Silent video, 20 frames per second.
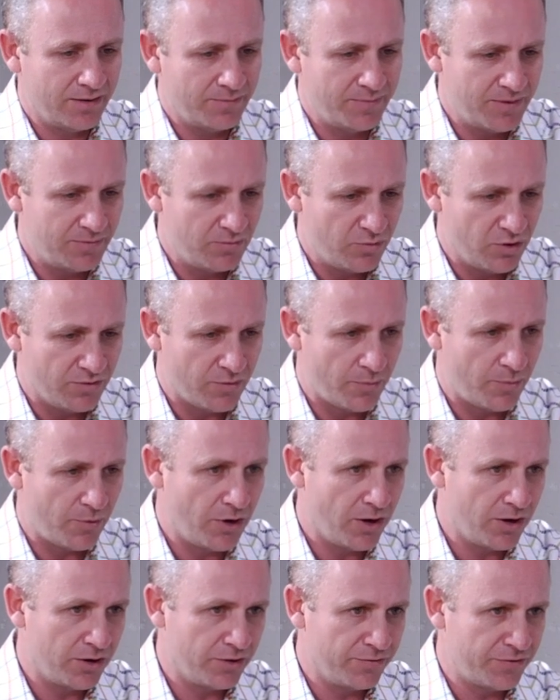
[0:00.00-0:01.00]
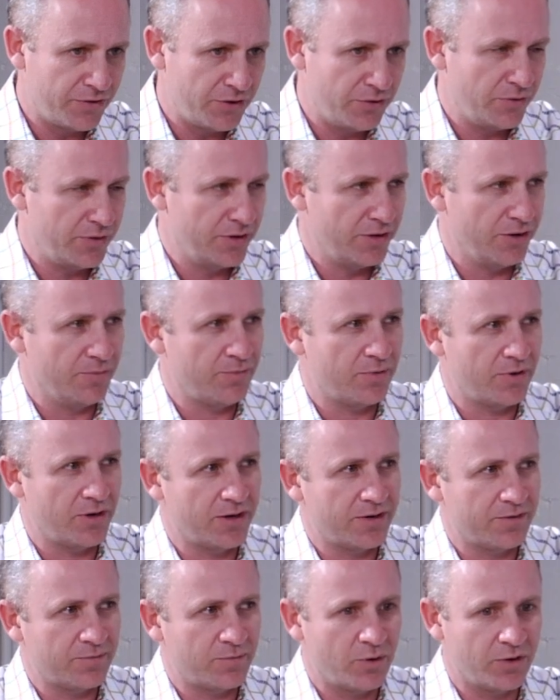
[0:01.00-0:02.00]
a bit more of a broader view in their
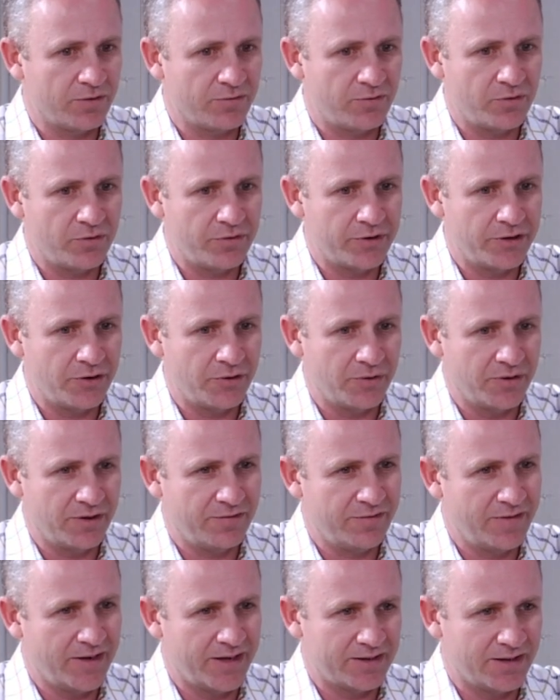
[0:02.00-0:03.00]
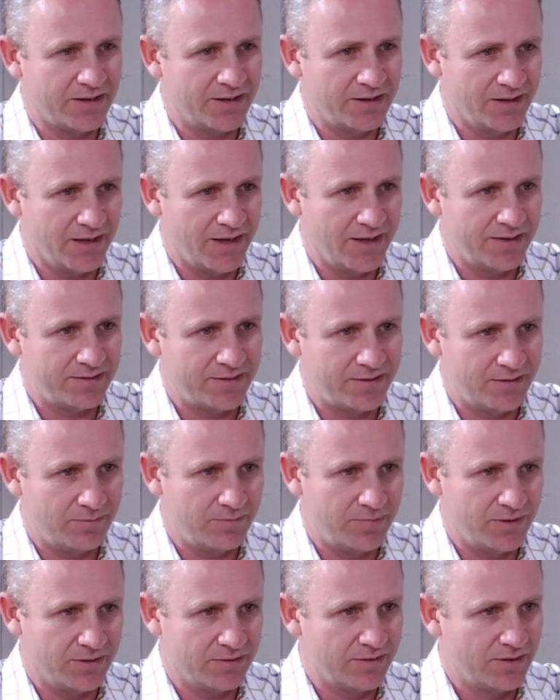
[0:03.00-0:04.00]
product portfolio. And the fact that Atlassian
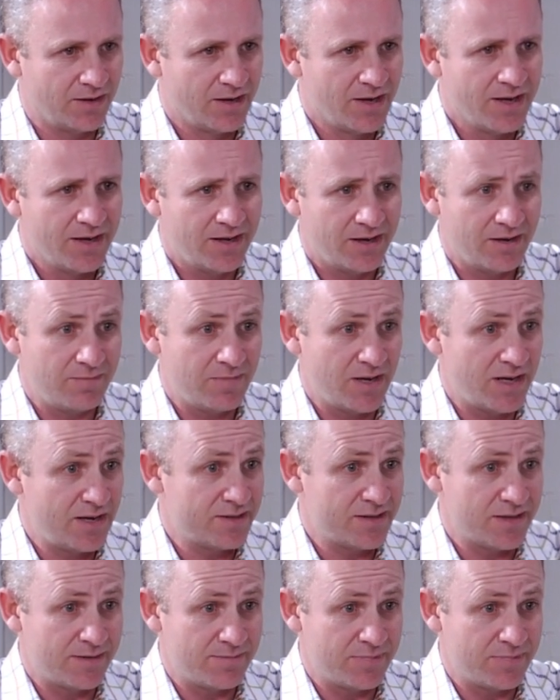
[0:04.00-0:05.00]
built an amazing